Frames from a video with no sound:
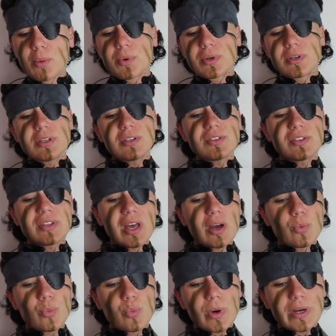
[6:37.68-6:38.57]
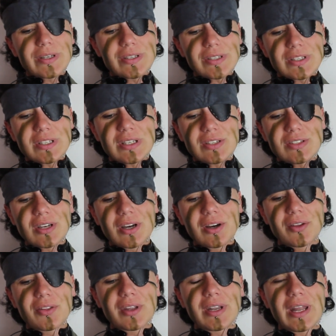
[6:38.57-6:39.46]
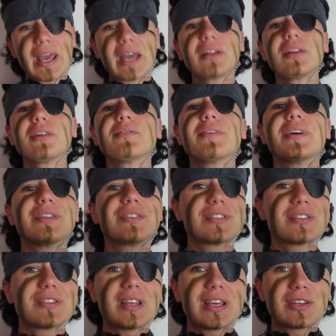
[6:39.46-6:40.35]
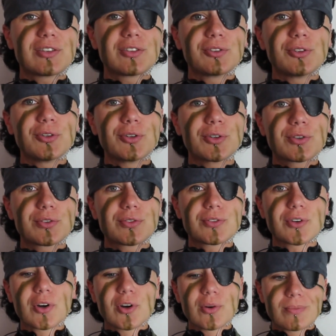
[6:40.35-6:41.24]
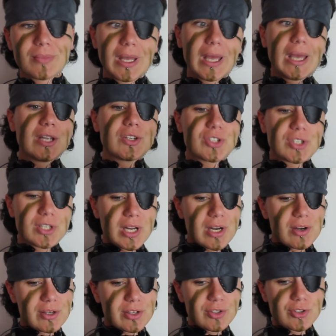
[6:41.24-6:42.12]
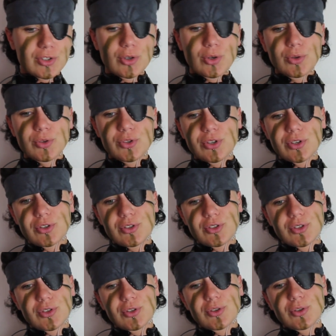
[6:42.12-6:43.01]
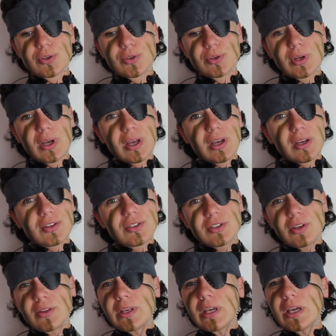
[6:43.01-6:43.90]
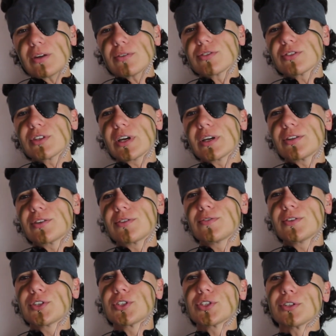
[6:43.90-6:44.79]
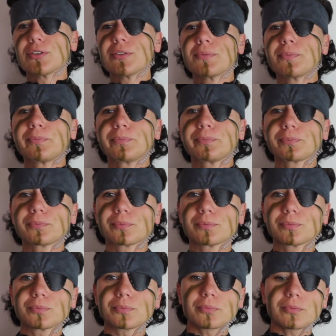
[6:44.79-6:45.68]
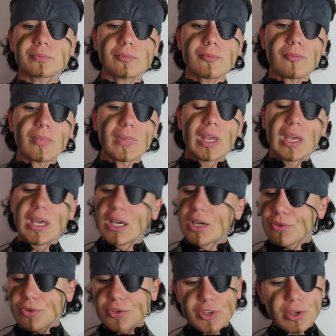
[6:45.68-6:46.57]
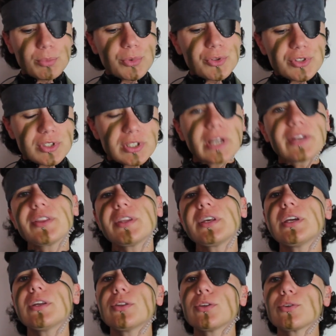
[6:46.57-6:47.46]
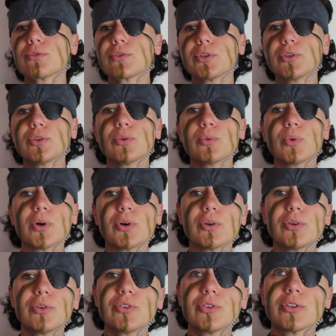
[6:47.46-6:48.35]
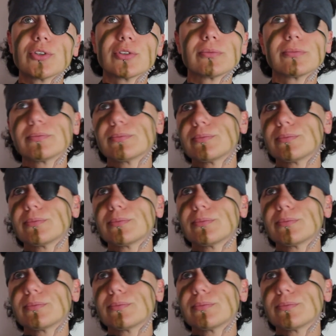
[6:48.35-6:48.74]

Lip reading: but it is that one detail that elevates Snake's look from generic soldier to something out of science fiction. It resembles nothing in the real world.